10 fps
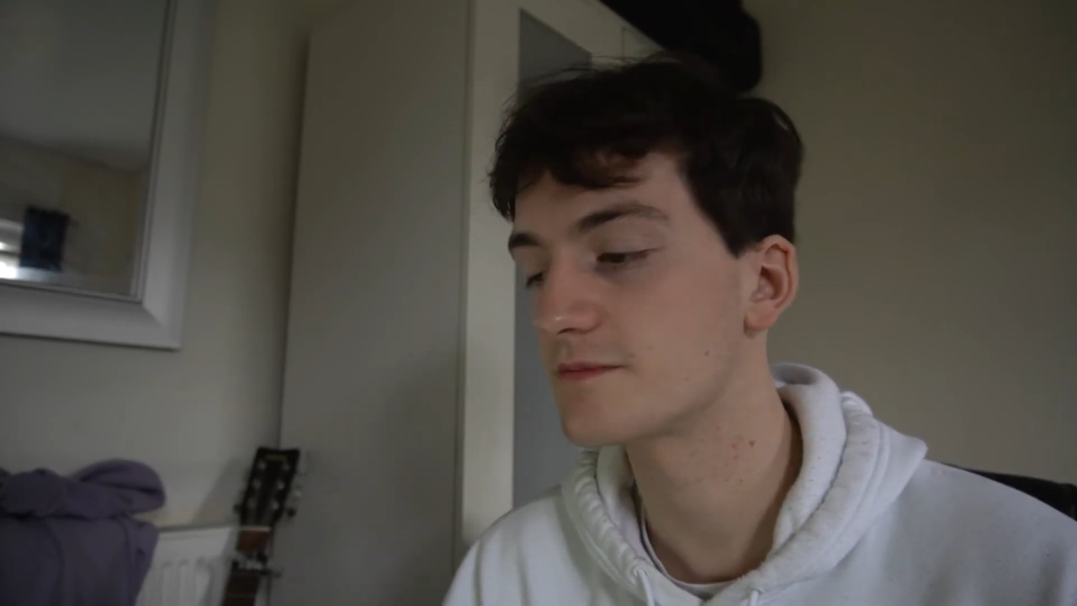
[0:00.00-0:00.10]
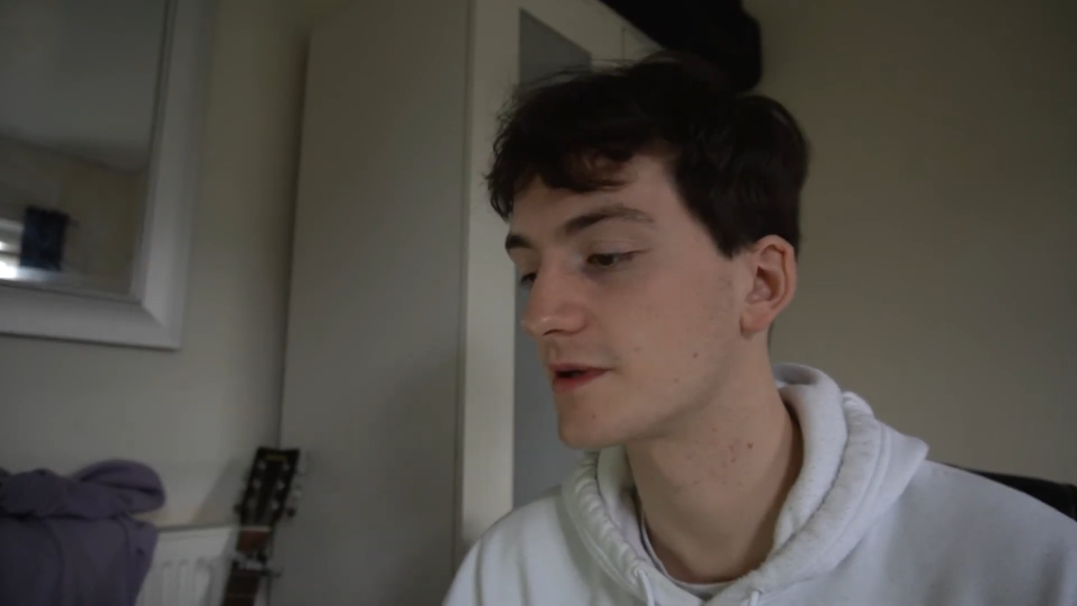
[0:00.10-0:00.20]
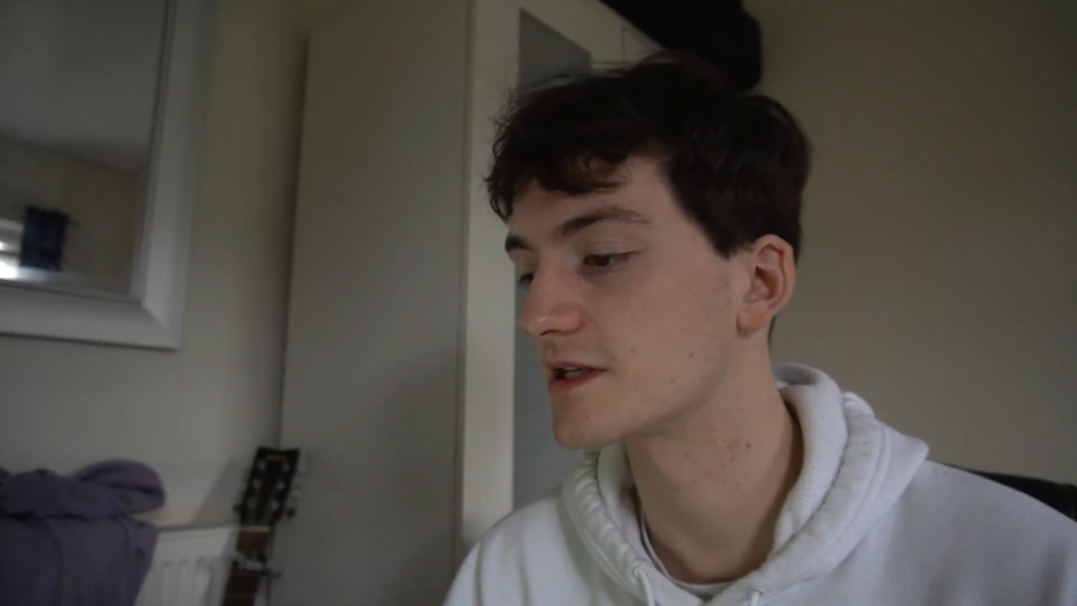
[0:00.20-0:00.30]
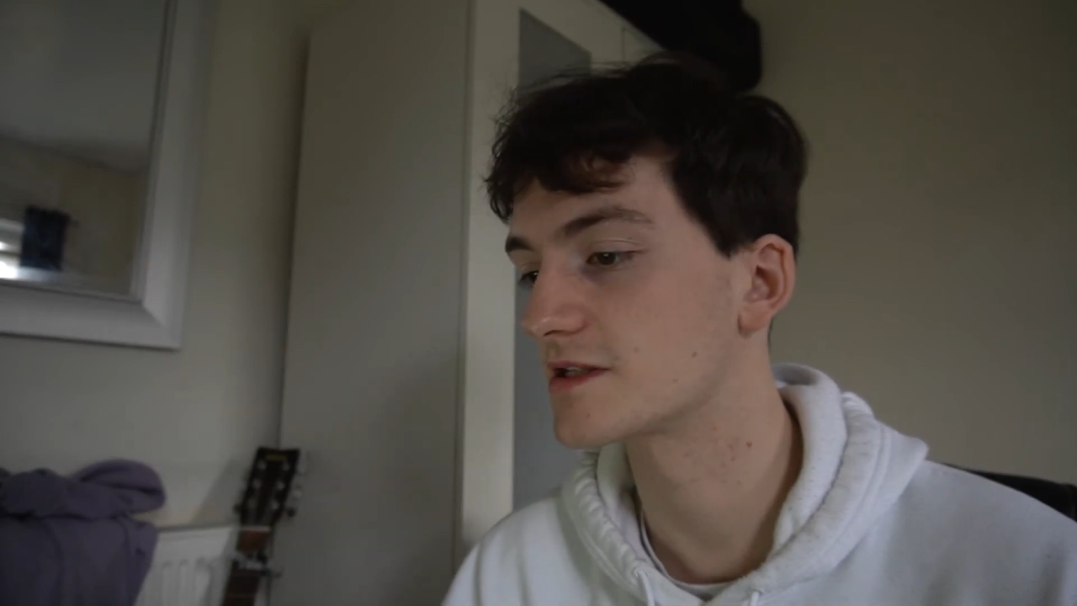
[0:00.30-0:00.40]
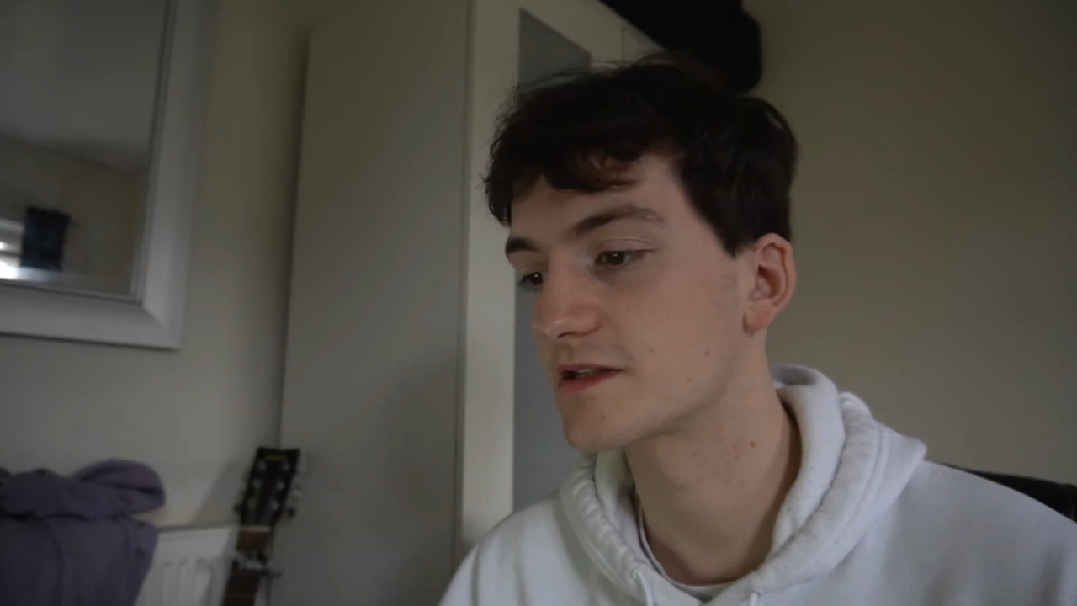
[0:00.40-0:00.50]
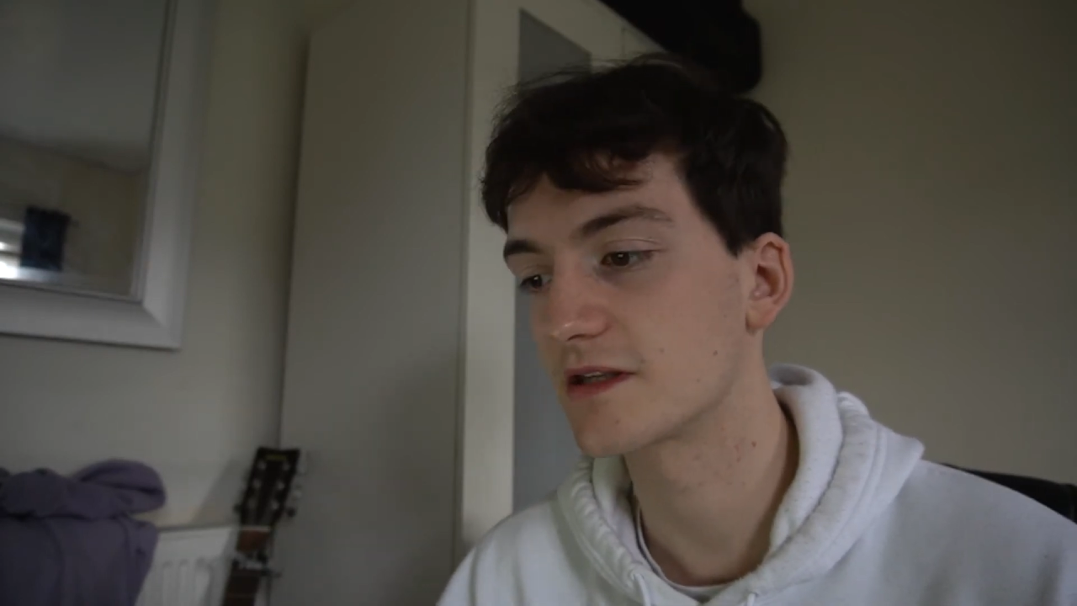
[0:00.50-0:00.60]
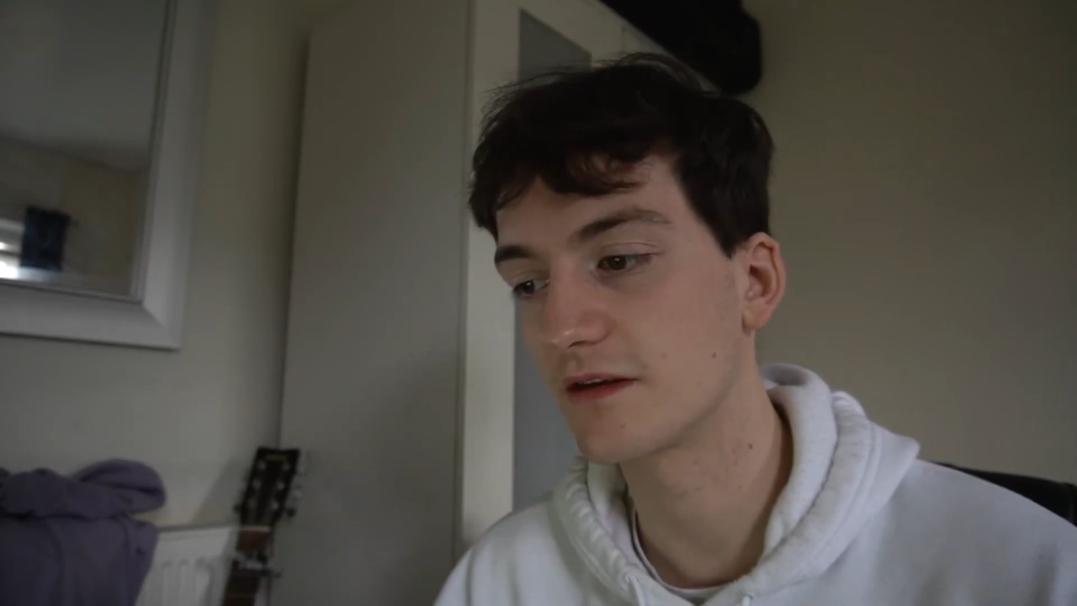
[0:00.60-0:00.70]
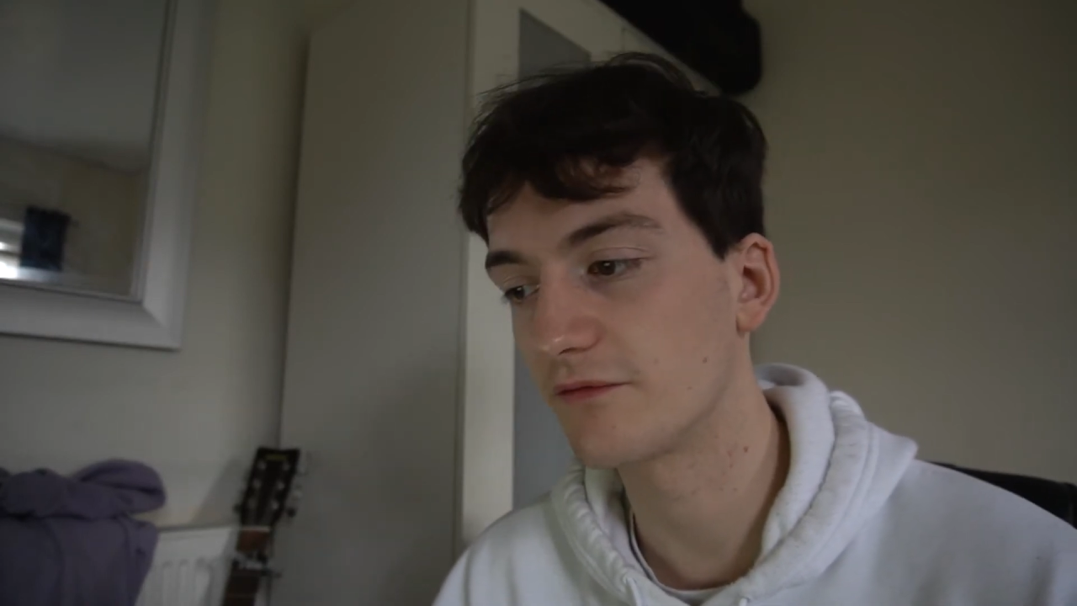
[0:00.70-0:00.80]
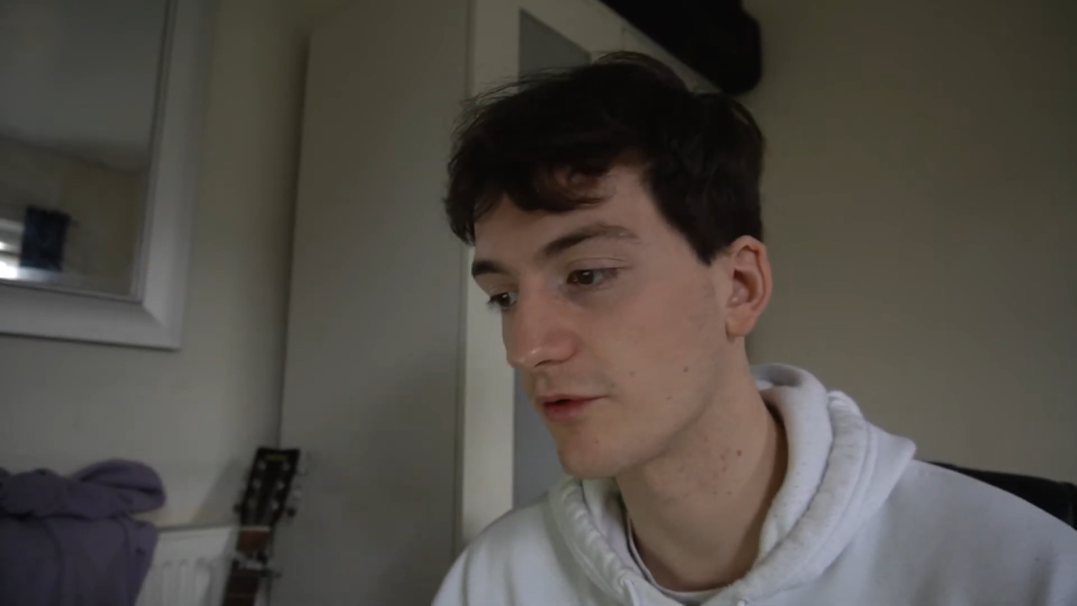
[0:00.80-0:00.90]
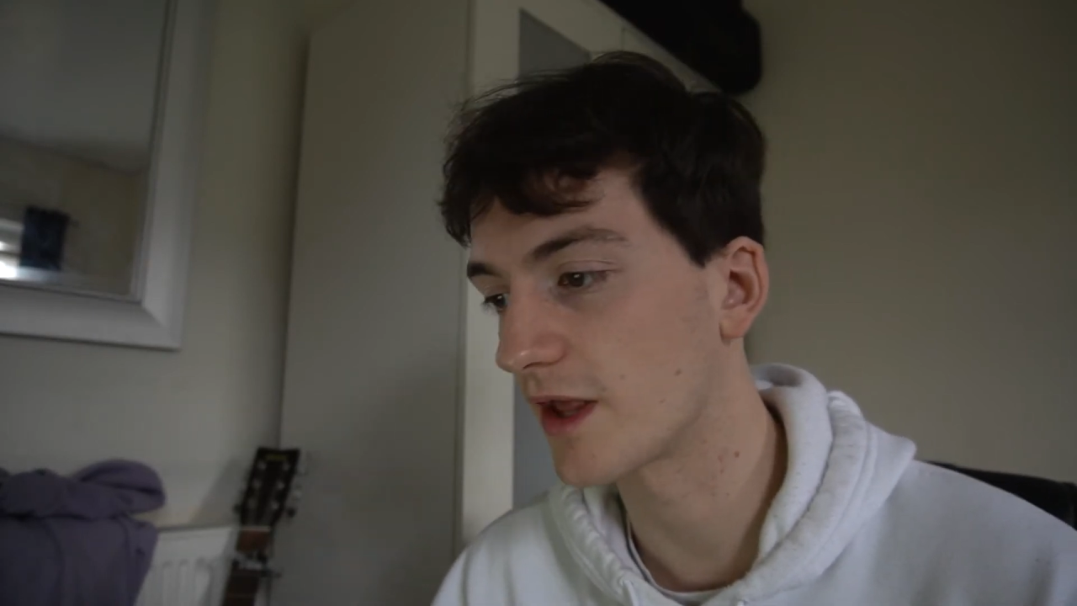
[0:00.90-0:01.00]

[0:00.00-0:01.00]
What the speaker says: because he thought